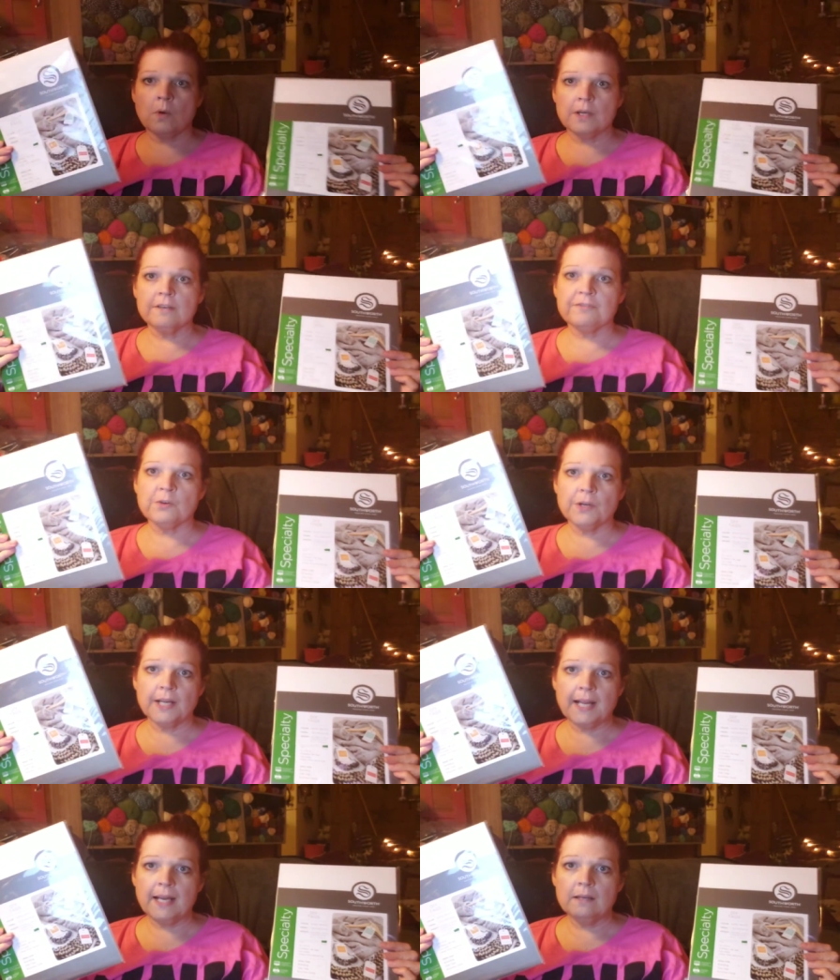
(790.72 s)
1 to
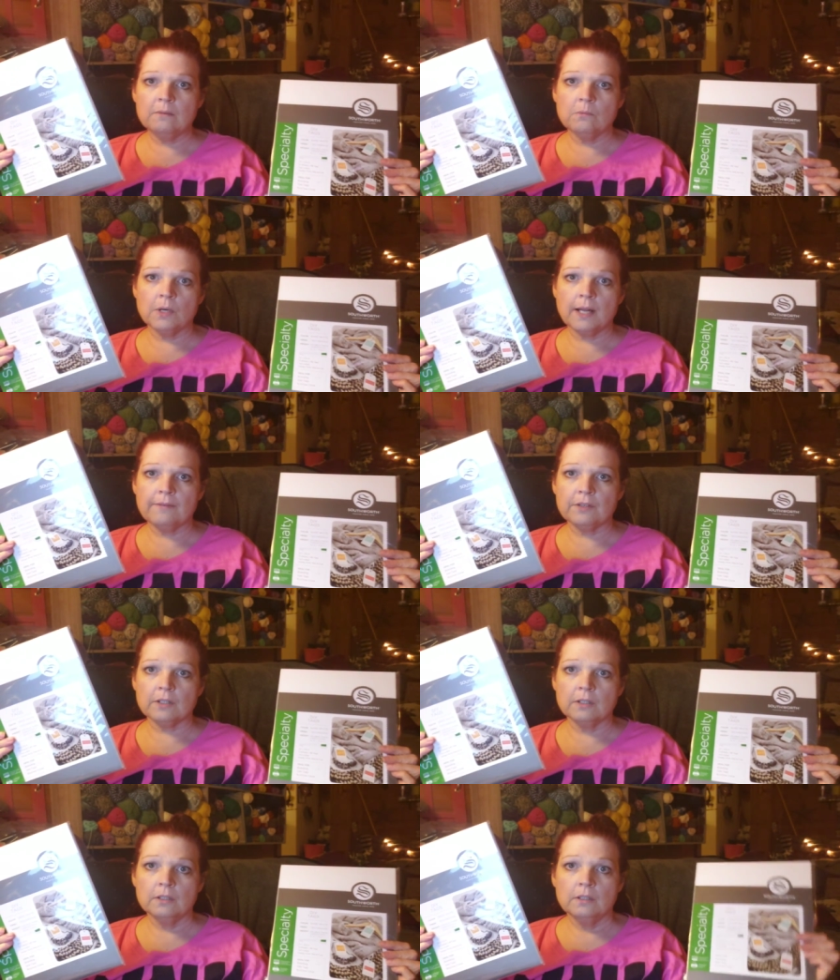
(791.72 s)
48 and
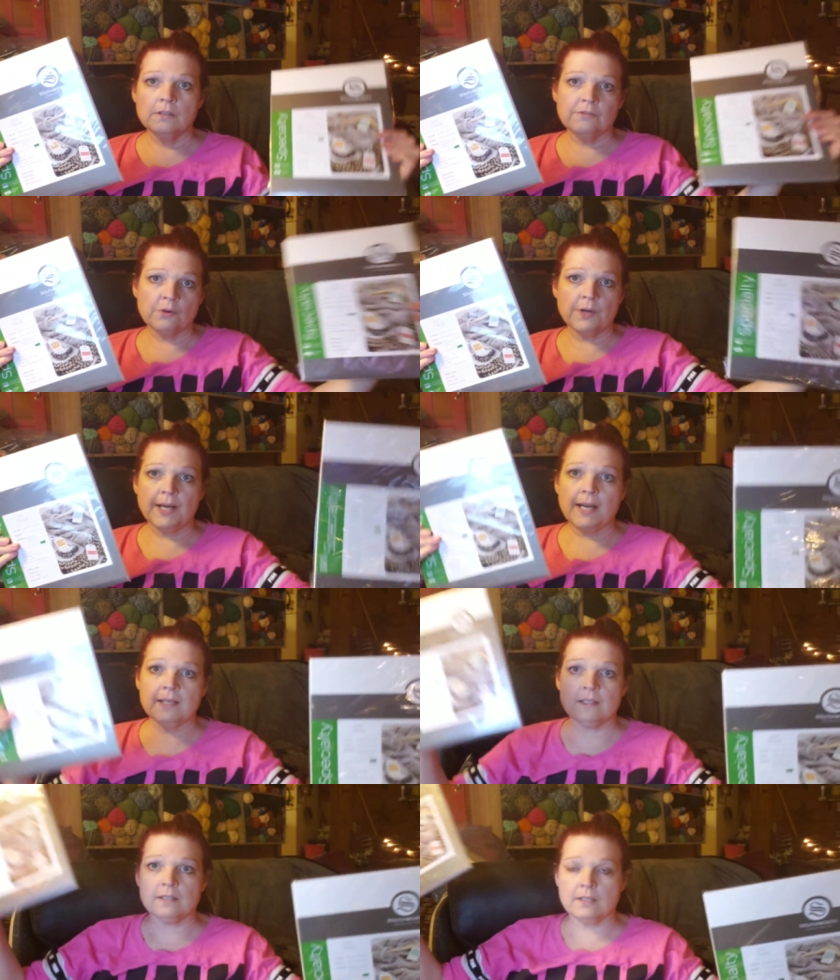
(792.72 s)
whatever
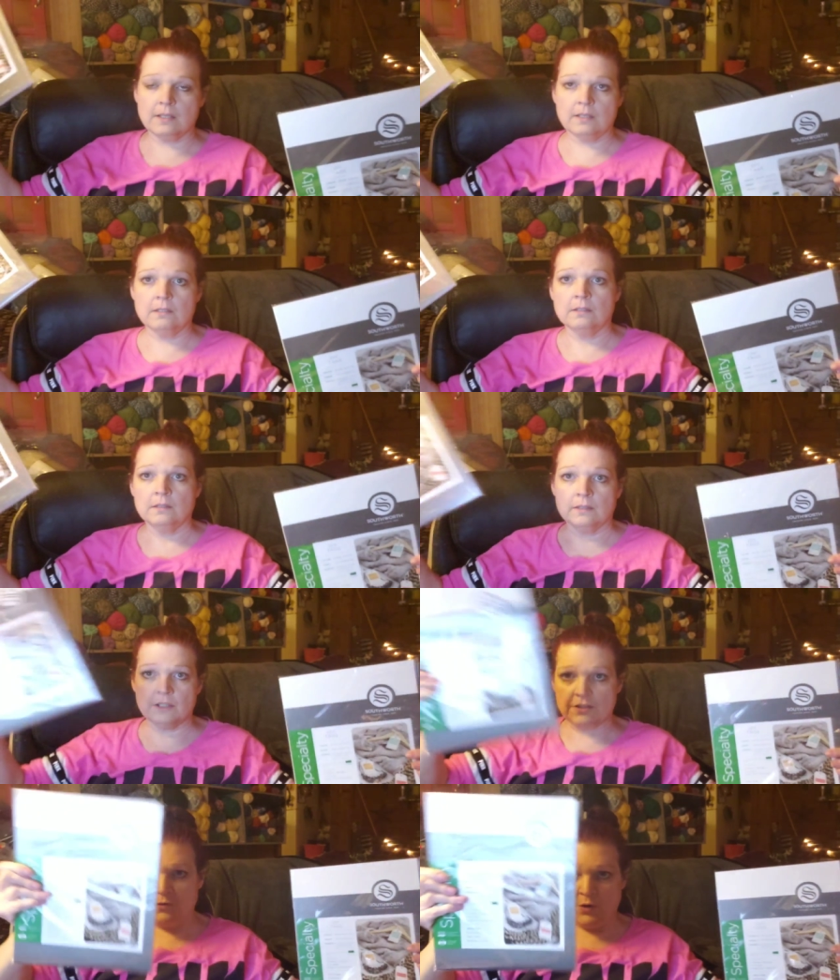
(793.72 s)
48 to,
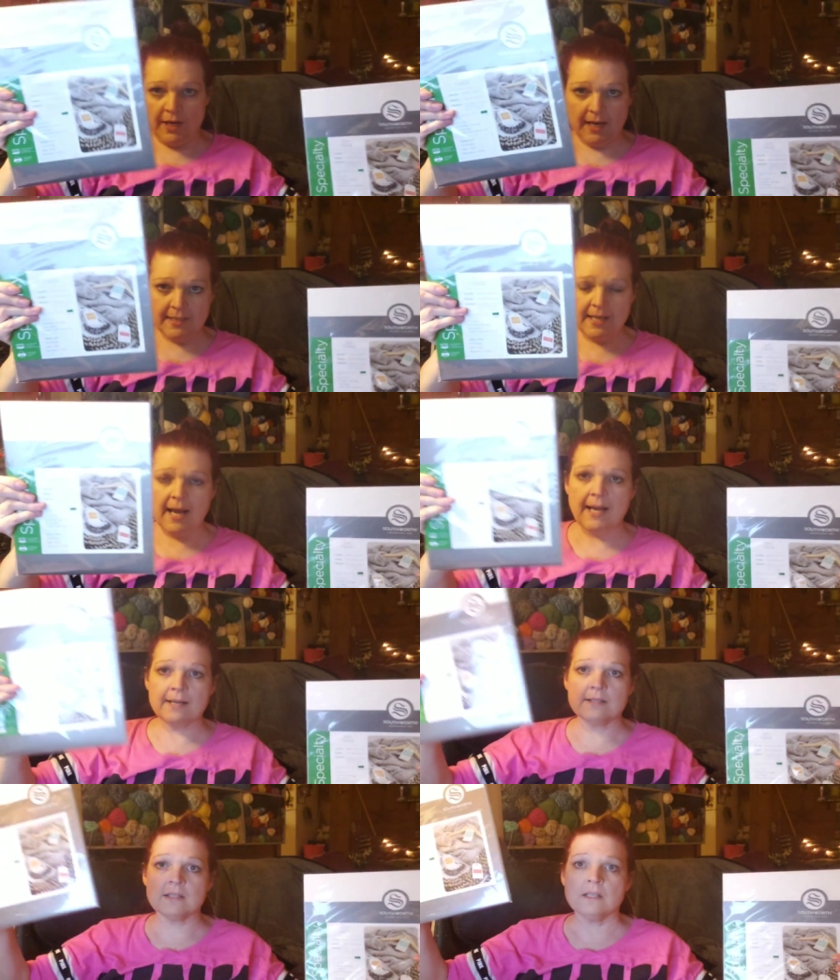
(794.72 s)
there's 48
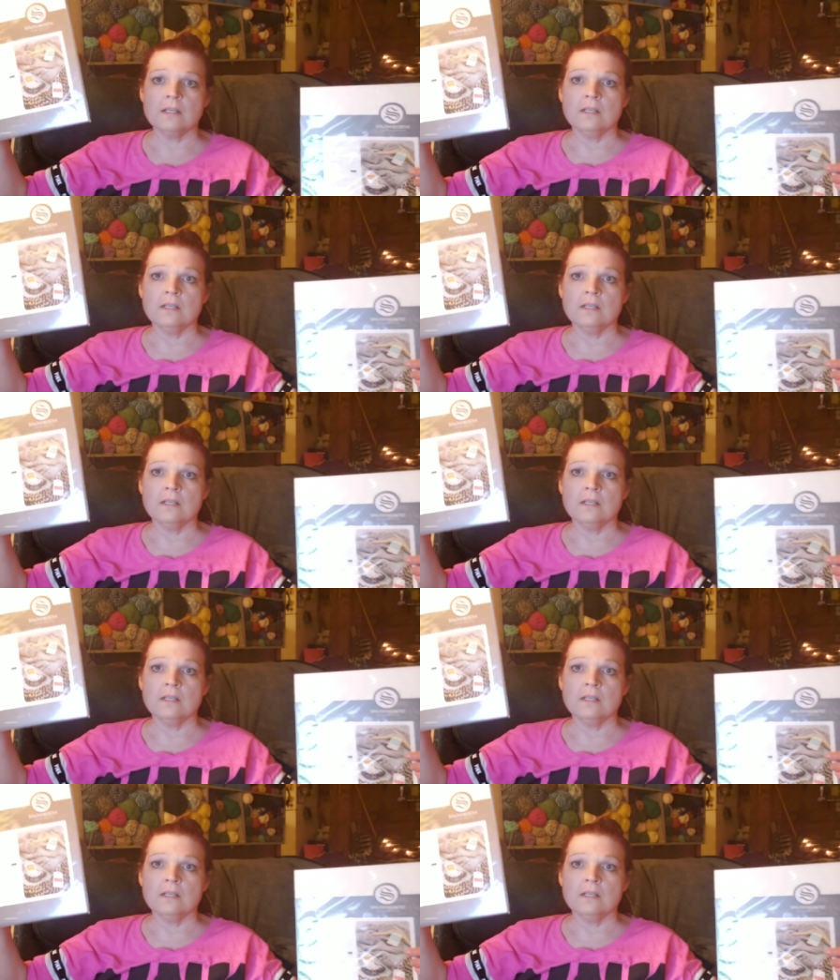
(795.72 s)
tags.